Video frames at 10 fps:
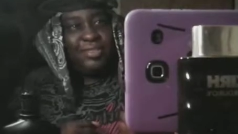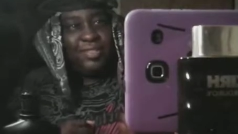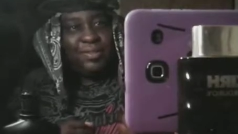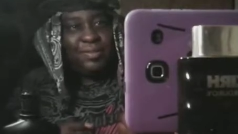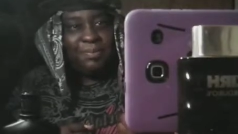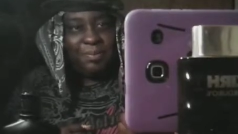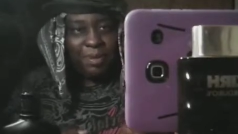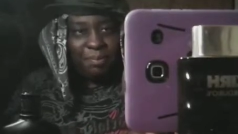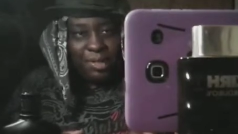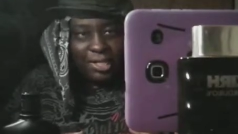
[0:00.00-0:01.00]
uh,
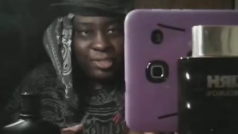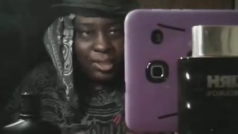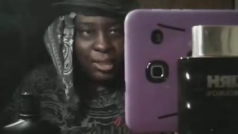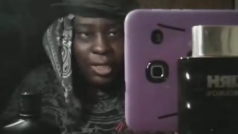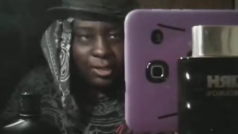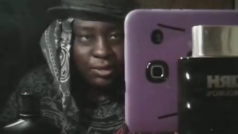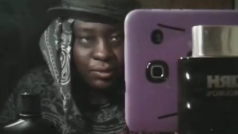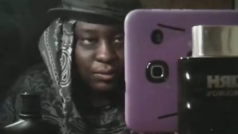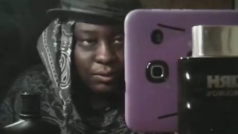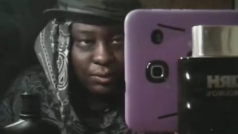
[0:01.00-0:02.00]
a plunging kick
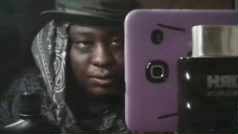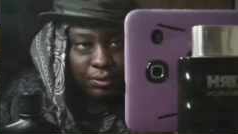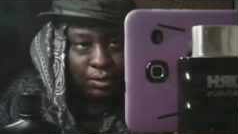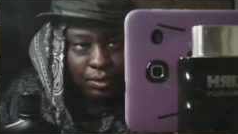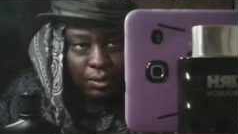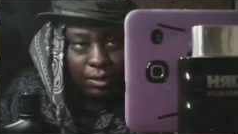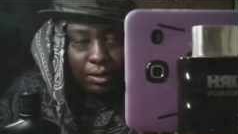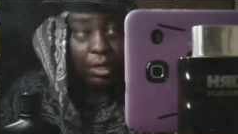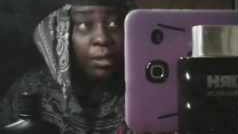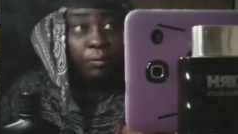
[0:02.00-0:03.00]
to
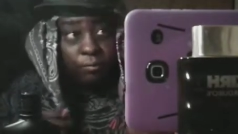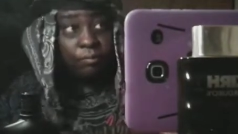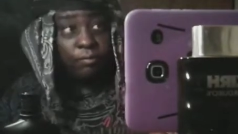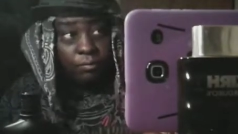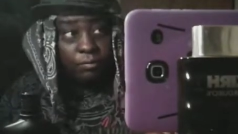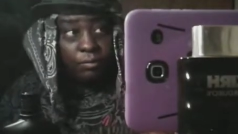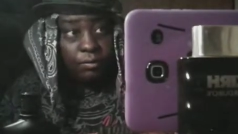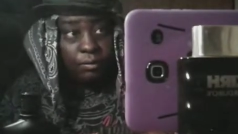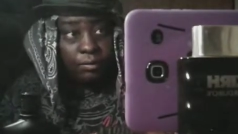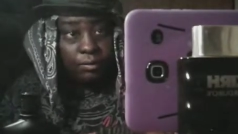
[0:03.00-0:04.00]
it. Like,
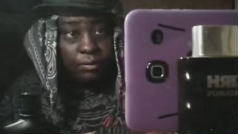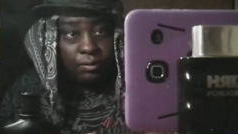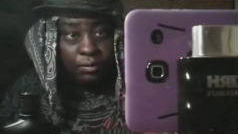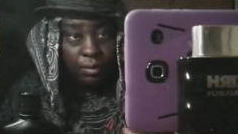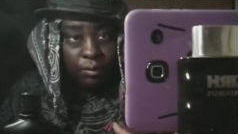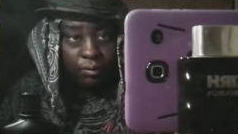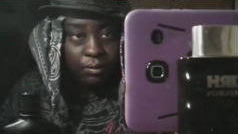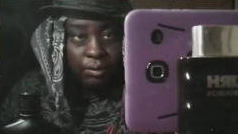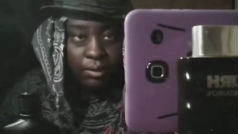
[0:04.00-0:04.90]
you know,